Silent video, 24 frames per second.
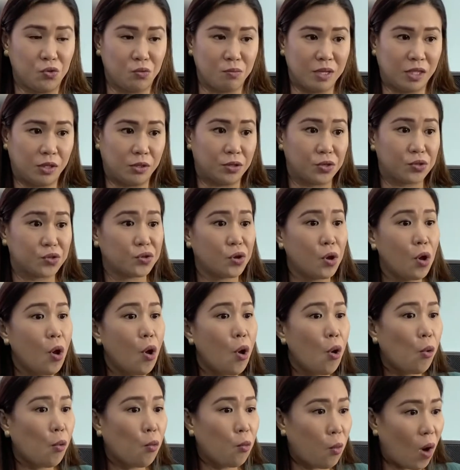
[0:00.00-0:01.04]
meters.
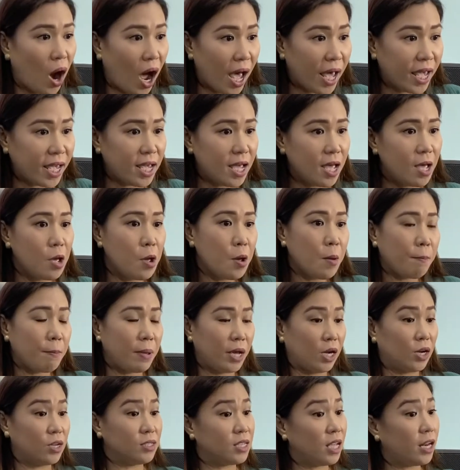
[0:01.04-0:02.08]
Why?
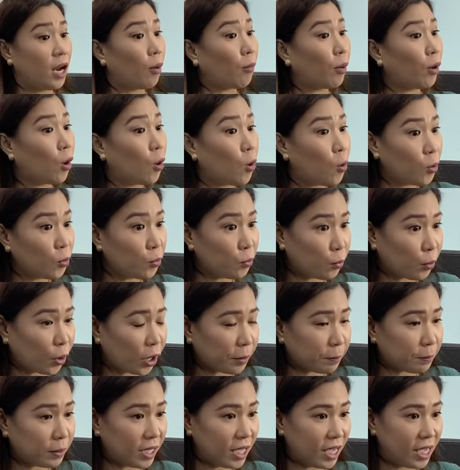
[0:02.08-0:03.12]
Because in our own
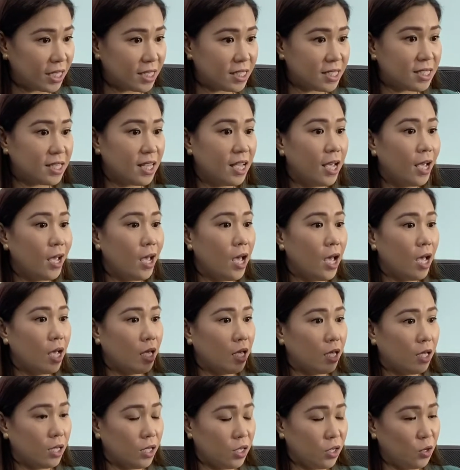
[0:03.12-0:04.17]
workplace,
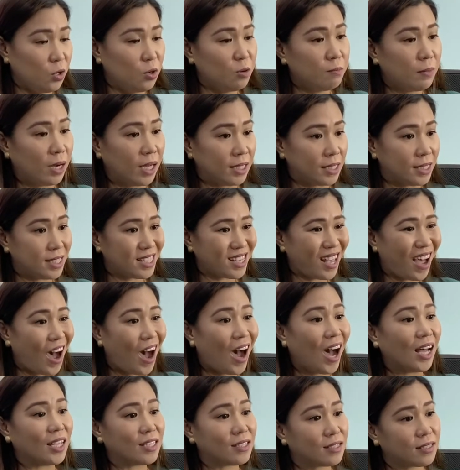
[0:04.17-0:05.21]
humans,
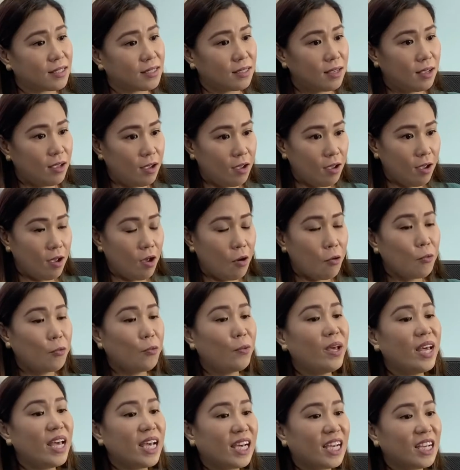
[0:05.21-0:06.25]
us,
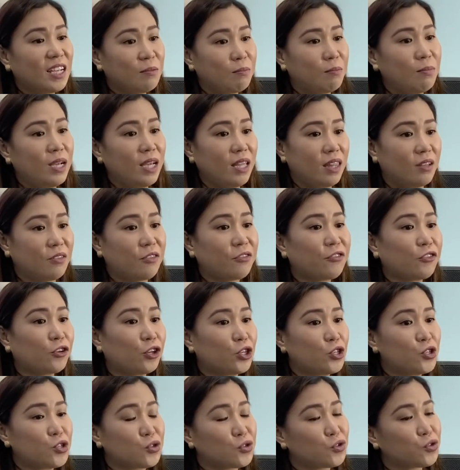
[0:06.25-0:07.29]
we can be the
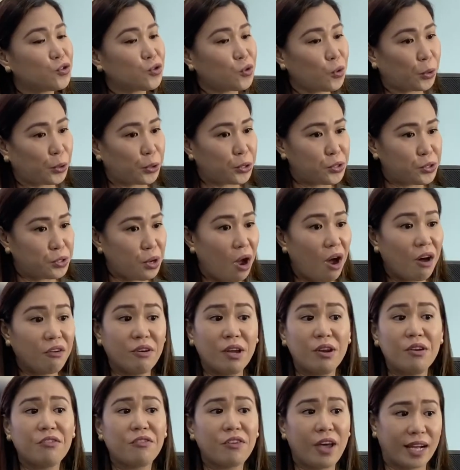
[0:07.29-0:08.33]
first source of
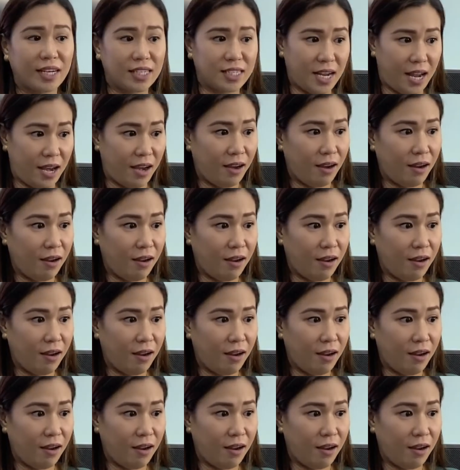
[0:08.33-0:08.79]
infection.